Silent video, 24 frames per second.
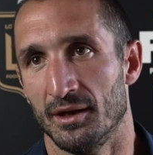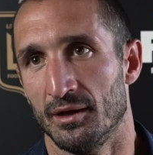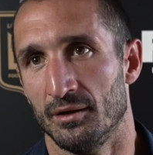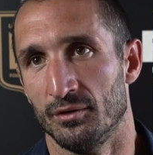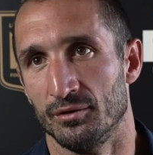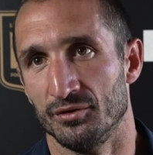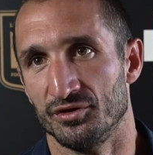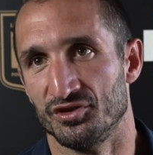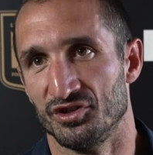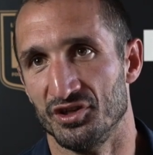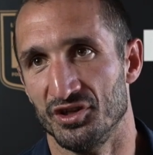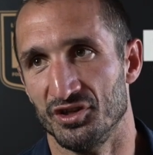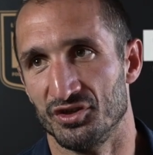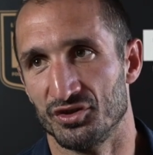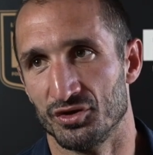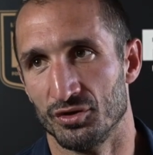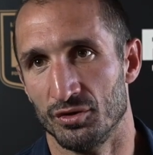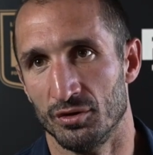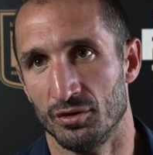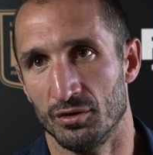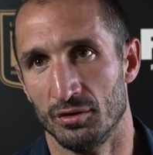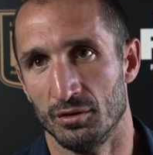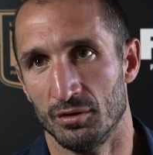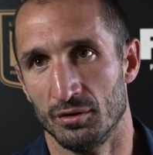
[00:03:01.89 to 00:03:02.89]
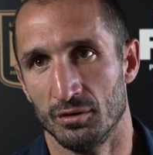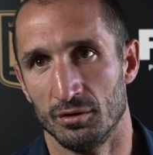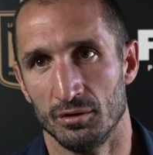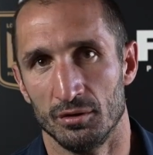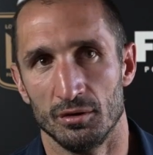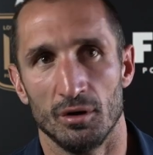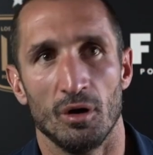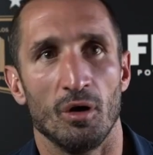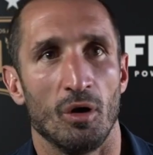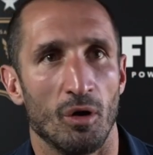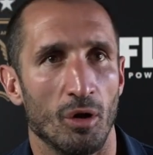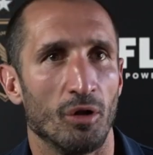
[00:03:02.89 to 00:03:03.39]
now Chicho
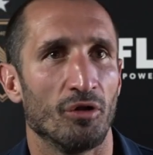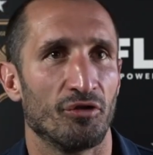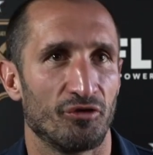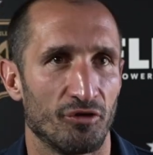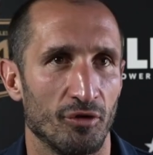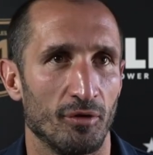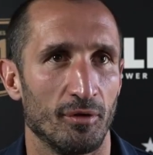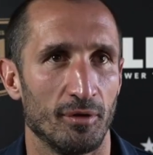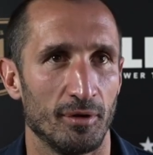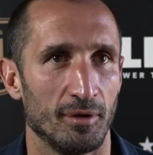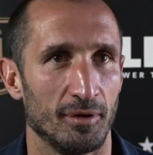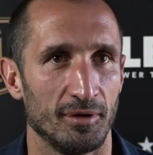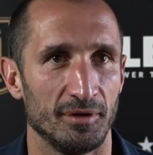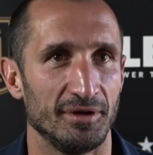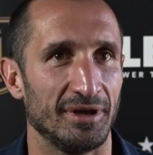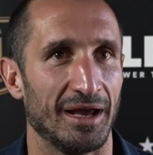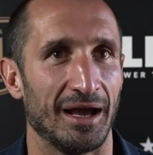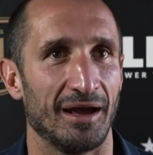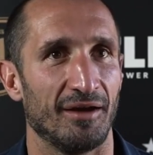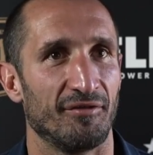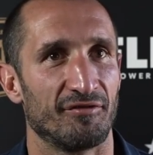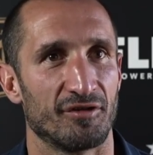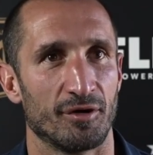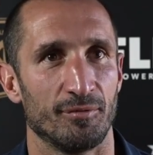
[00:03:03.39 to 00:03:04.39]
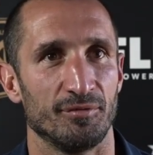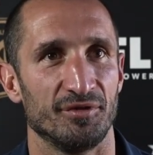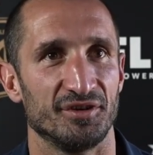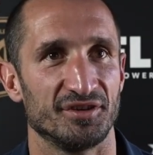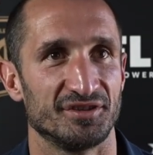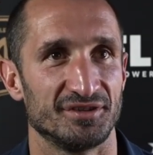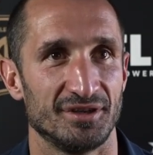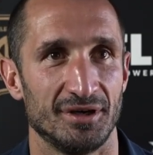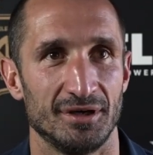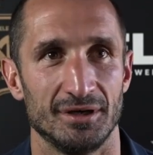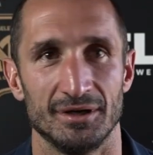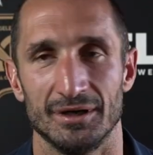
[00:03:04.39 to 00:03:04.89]
also, from the
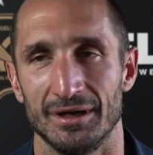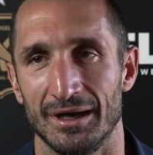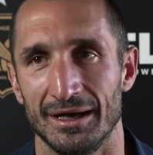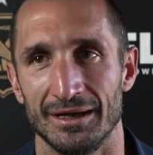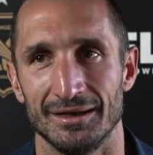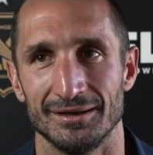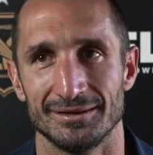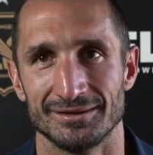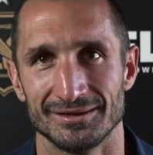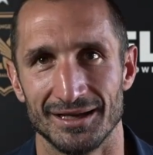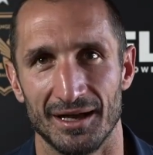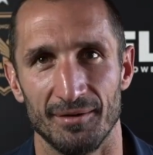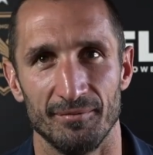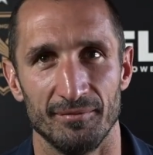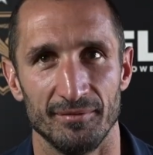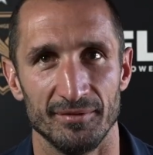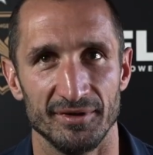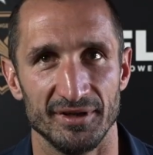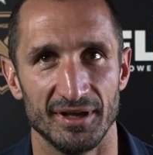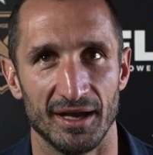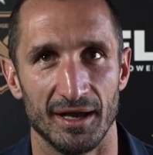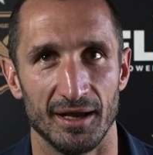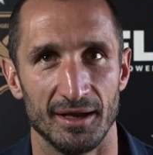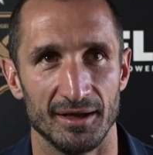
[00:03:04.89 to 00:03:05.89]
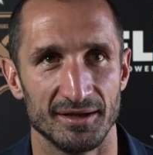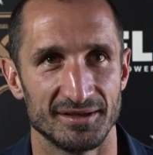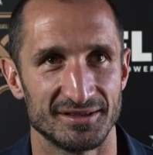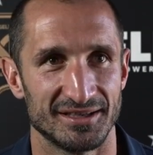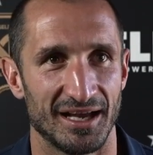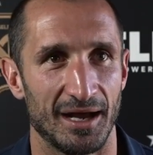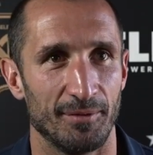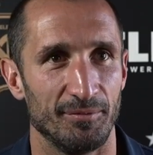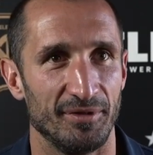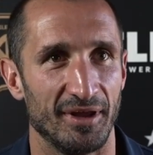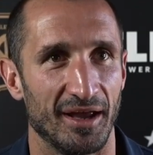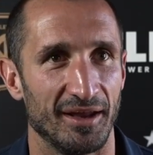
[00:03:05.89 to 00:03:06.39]
start, and some,
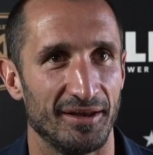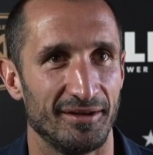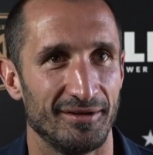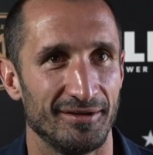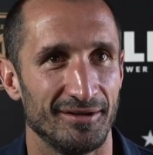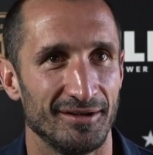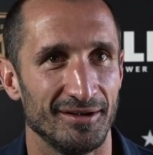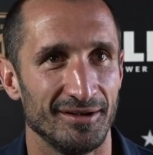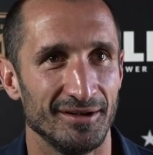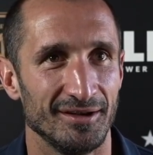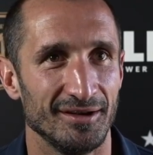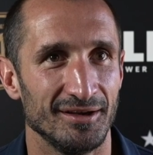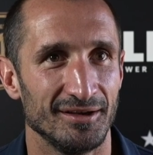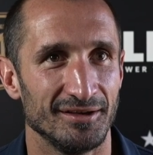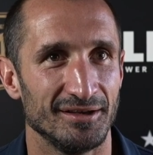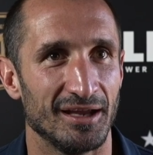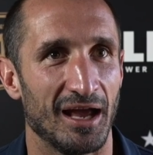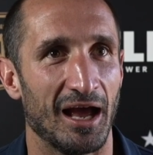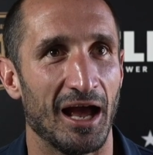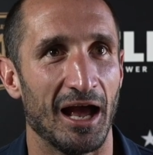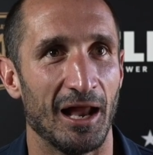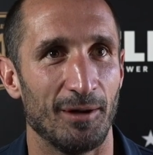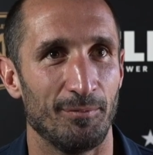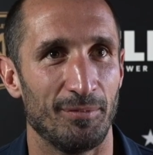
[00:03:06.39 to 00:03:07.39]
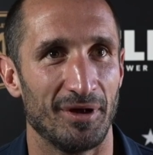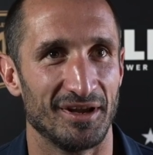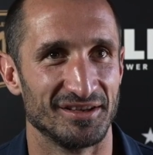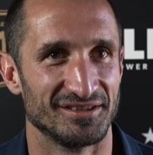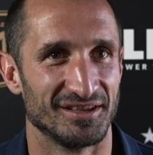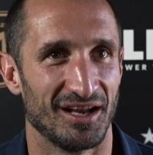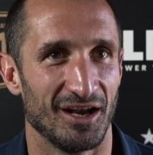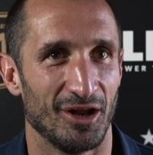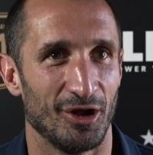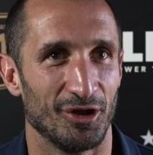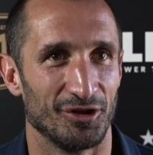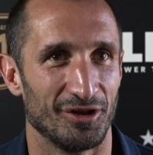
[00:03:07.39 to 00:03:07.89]
sub that, helped us
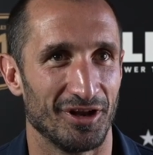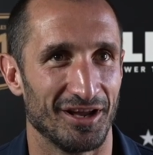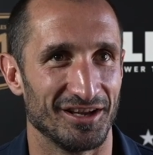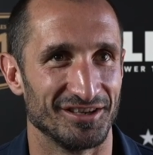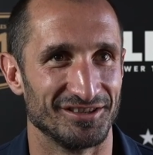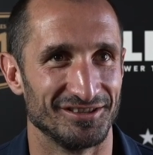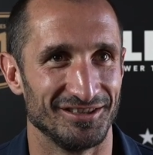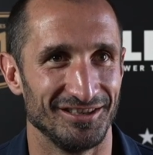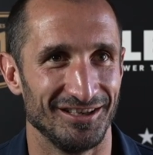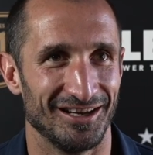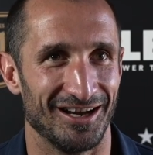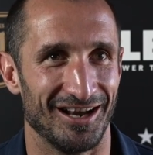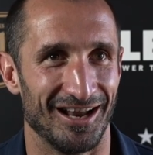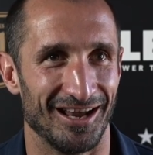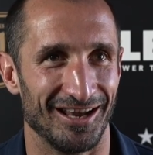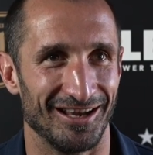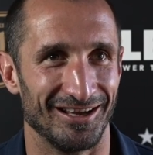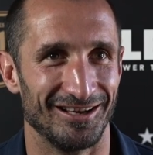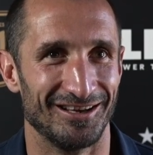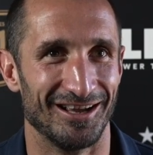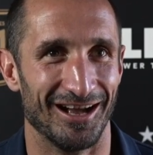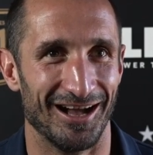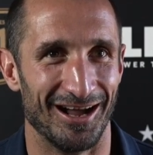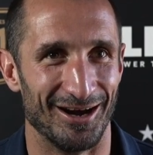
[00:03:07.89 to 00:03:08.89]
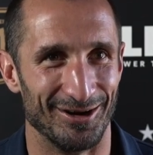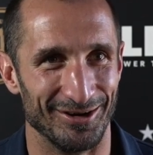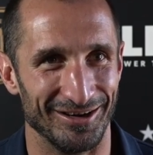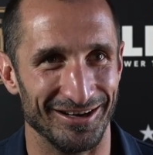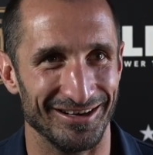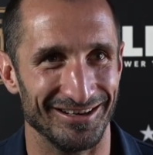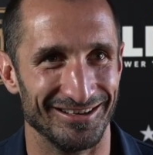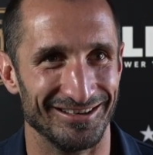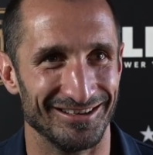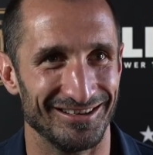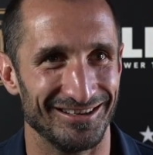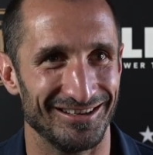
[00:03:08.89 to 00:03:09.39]
a lot last year, like
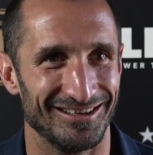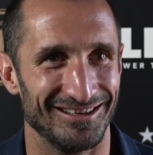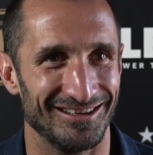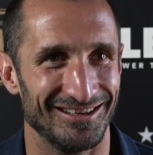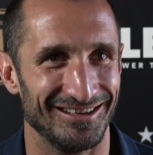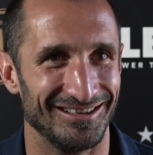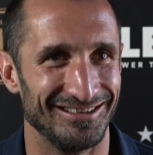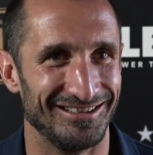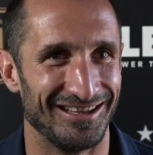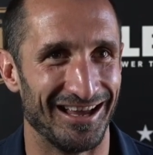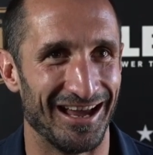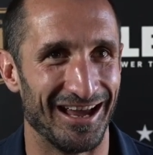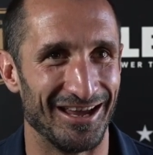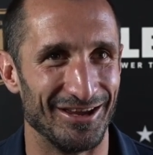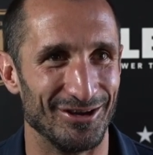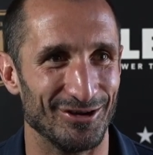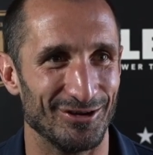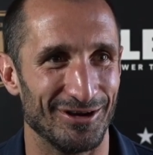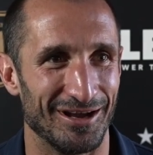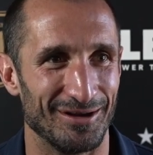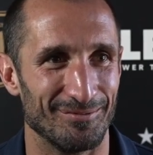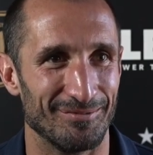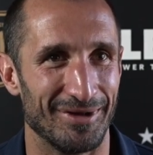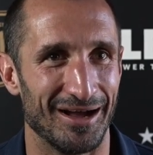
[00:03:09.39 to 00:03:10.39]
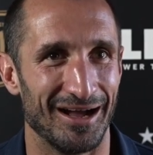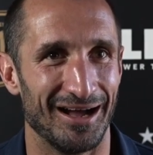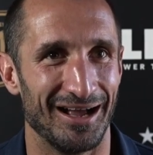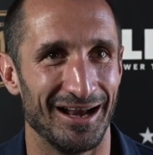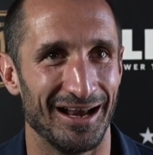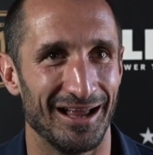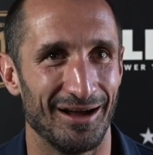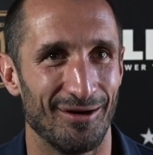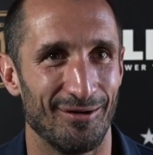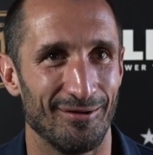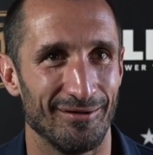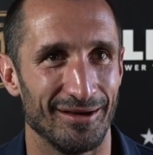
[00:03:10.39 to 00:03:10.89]
Garrett, Tejo and
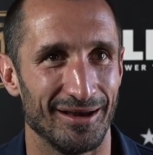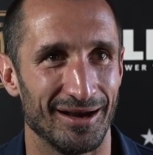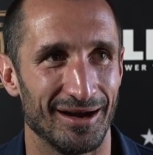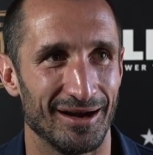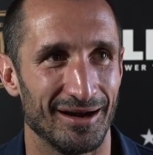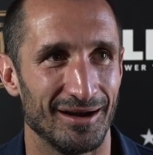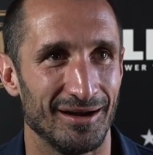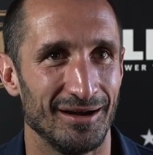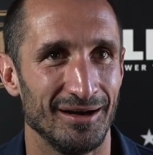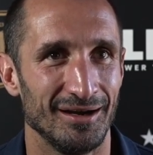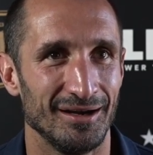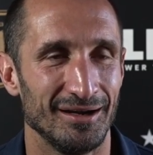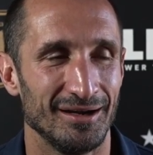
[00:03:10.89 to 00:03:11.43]
Mahala.